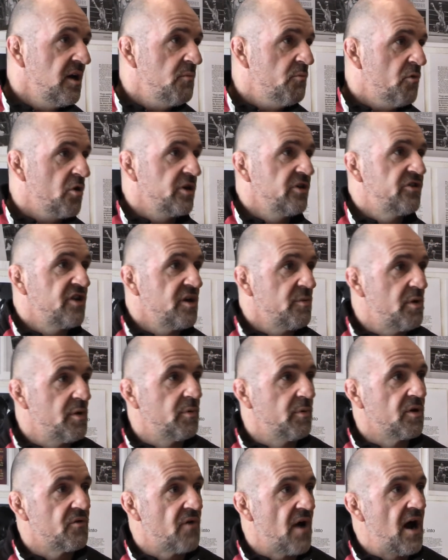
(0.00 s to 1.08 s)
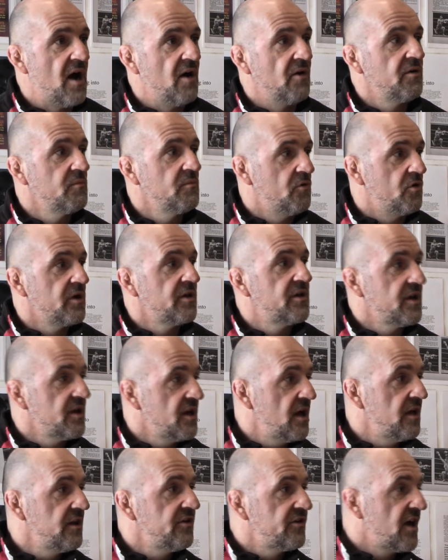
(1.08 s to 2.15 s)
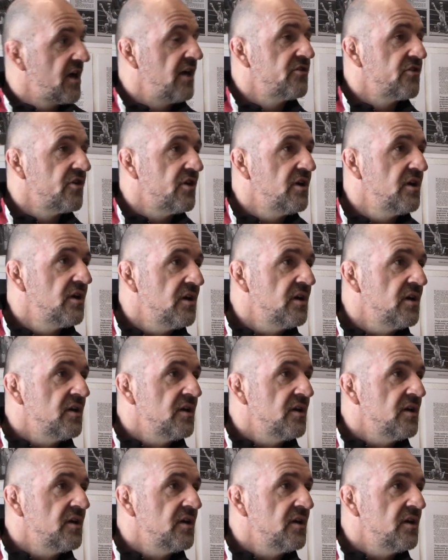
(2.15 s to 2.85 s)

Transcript: The more you see people around, the more you think, yeah, these guys are